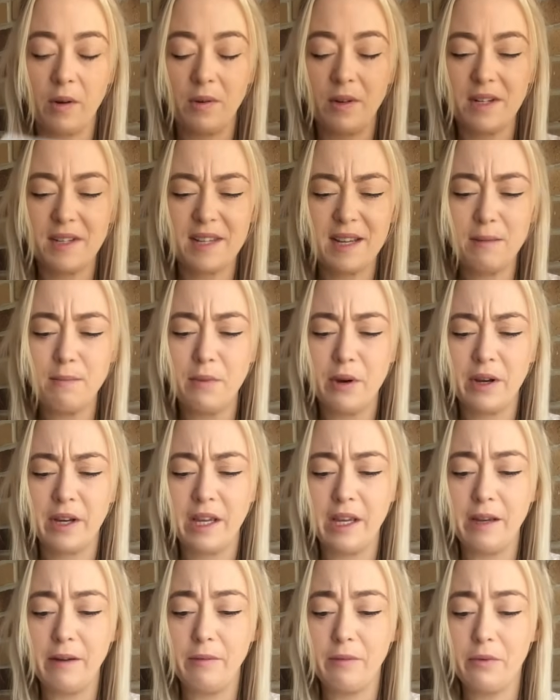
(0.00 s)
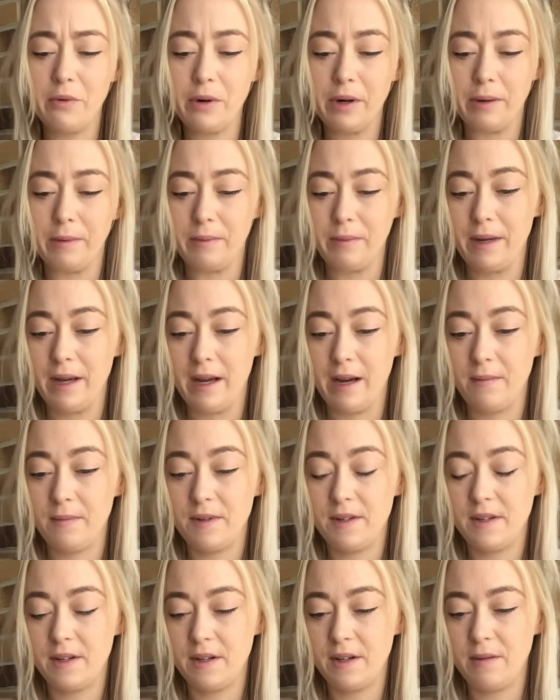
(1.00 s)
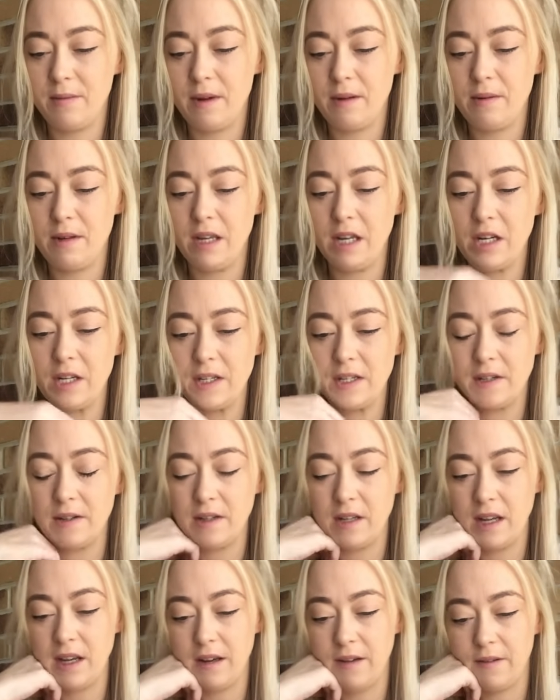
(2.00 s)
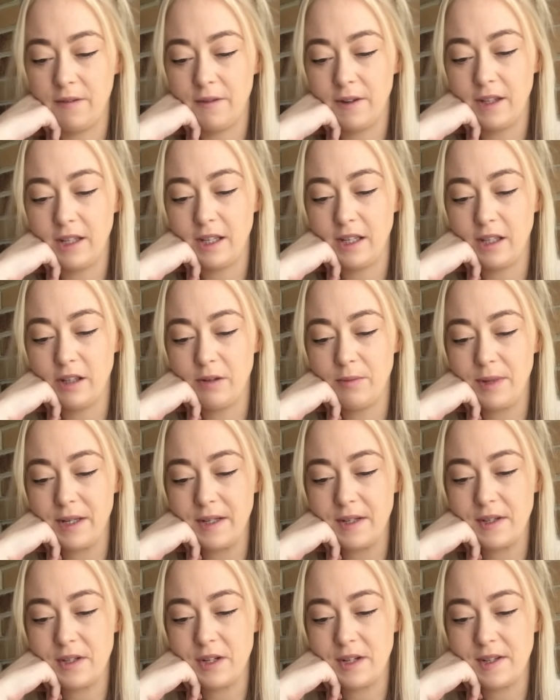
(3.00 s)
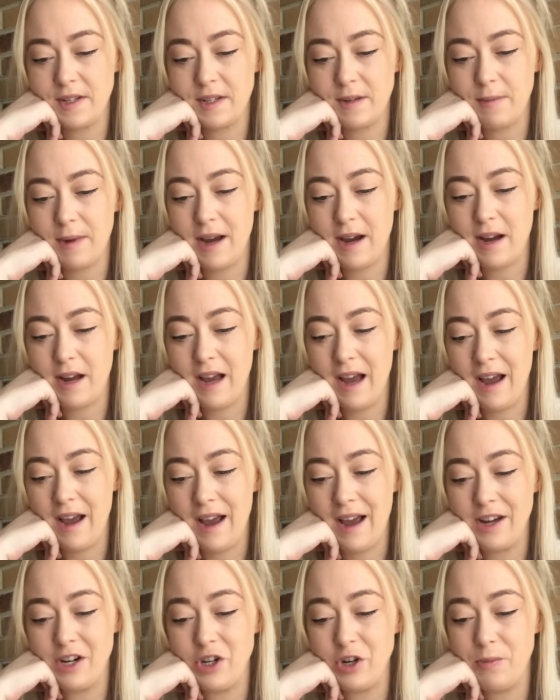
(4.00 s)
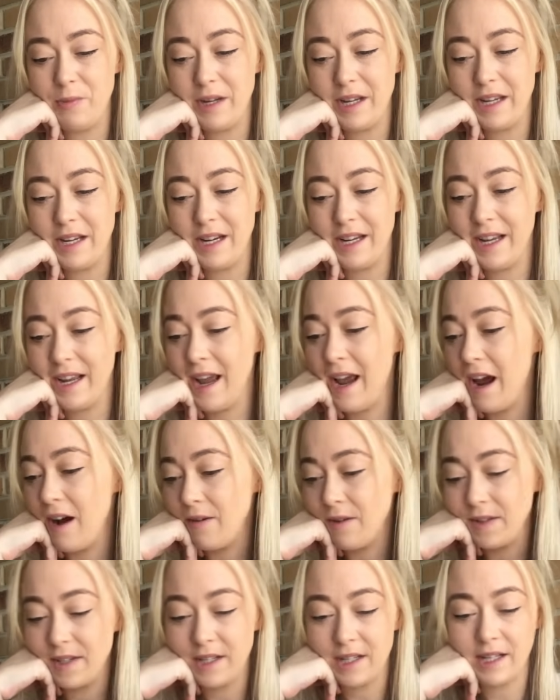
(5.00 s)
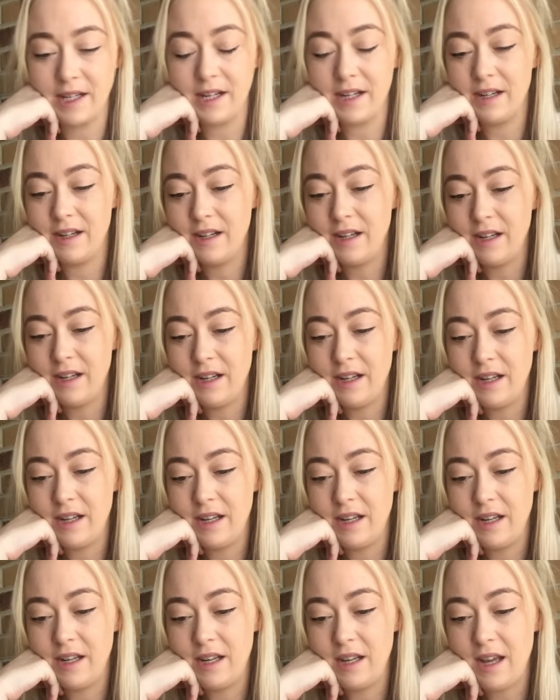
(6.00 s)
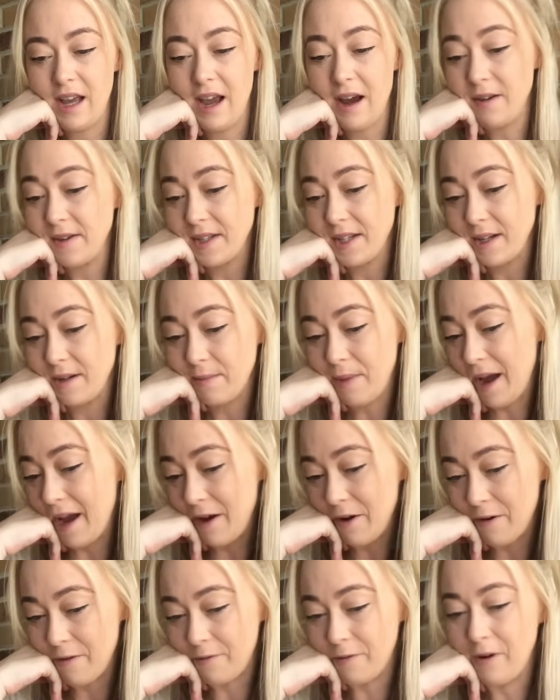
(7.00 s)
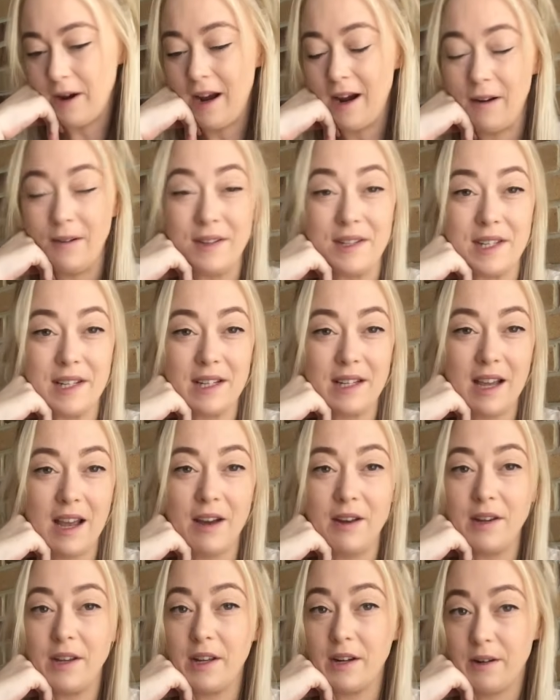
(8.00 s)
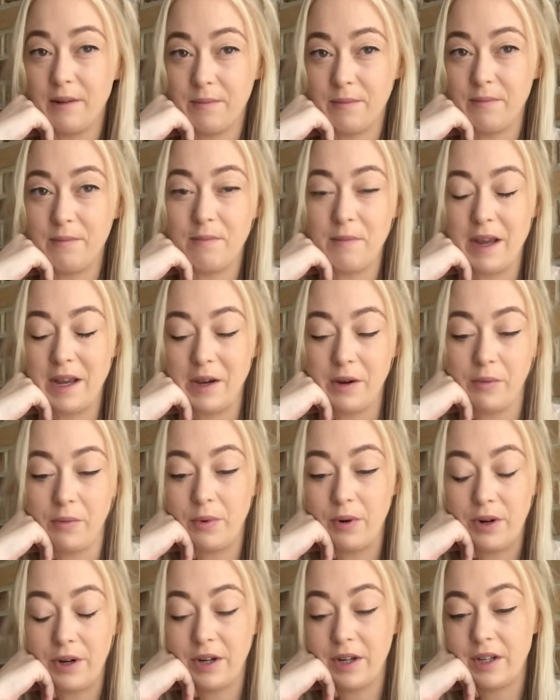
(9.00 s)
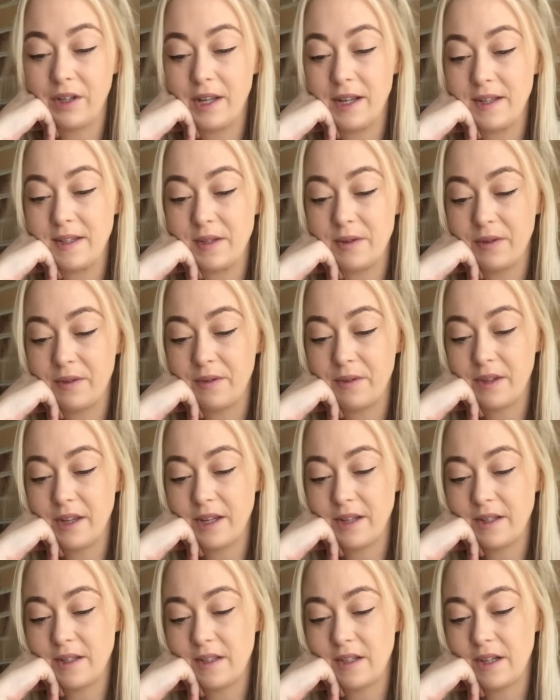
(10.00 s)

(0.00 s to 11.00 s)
I want to say murky water perhaps. So maybe you're just, yeah, feeling a little bit stressed about a, a new beginning. How is it going to, how is it going to pay off, or how is it, how are you going to make it work? That sort of thing.